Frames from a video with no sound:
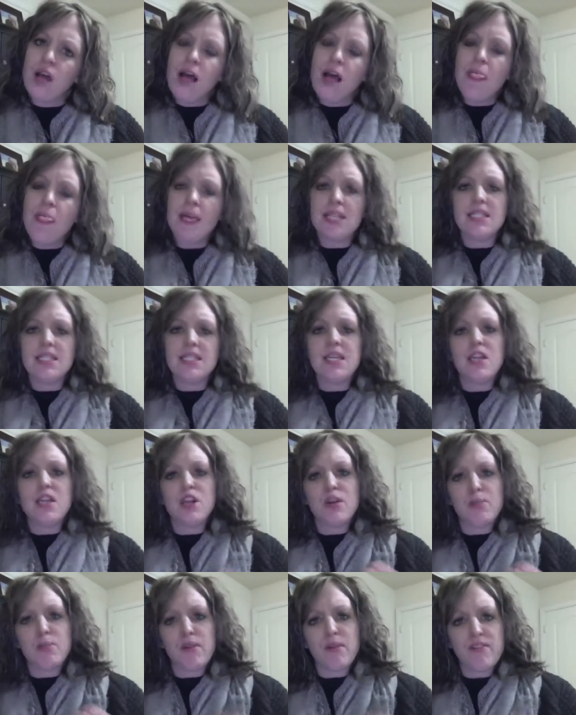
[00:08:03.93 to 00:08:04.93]
They see that
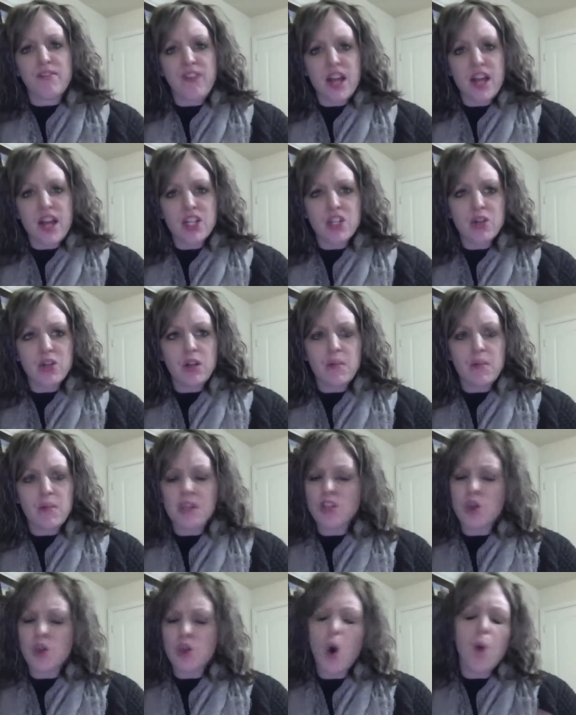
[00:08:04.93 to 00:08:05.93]
you're professional. I mean,
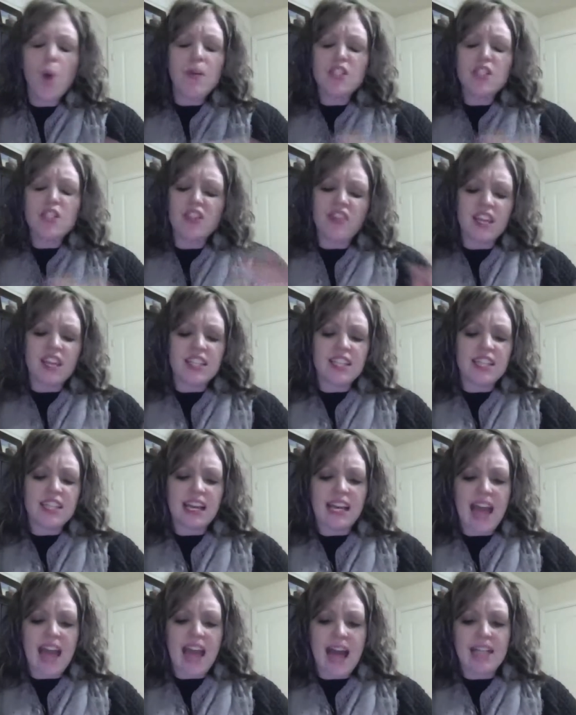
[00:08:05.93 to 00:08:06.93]
there's a whole bunch of things
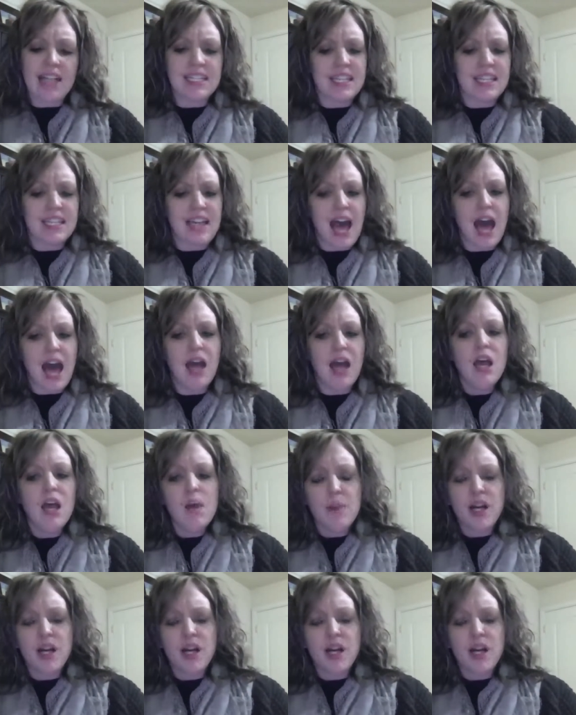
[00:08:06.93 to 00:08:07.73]
that can add to that,